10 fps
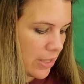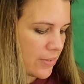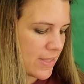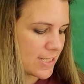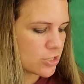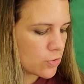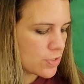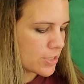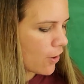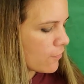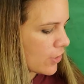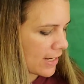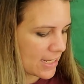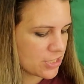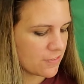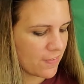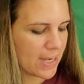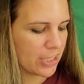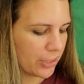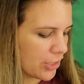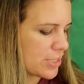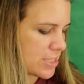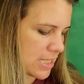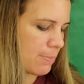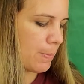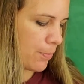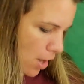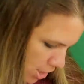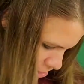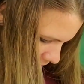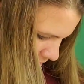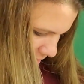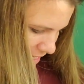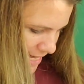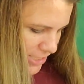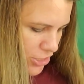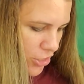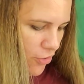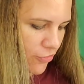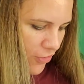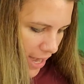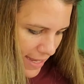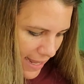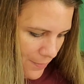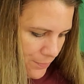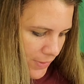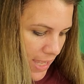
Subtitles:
That school's over and I should find a good summer project, he answered on Friday.